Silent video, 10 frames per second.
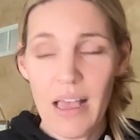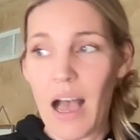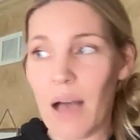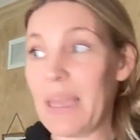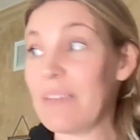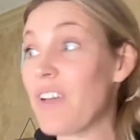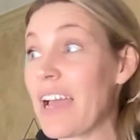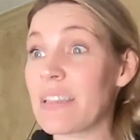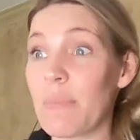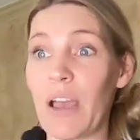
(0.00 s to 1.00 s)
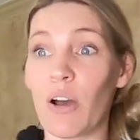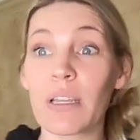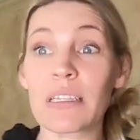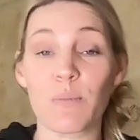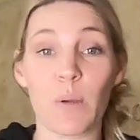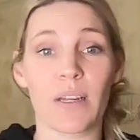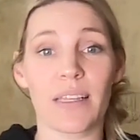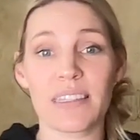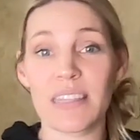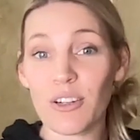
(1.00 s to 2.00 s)
In fact, in my own
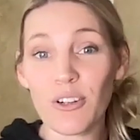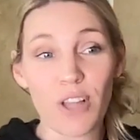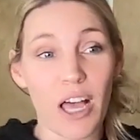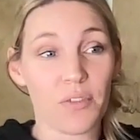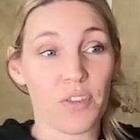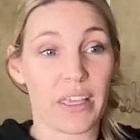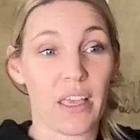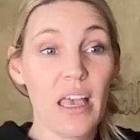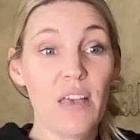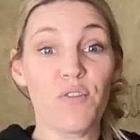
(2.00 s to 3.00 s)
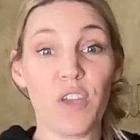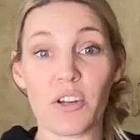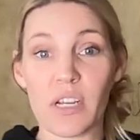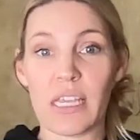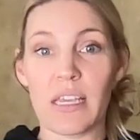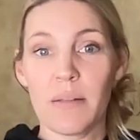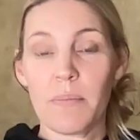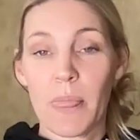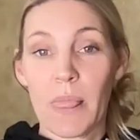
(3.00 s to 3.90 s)
experience, there are a lot of like very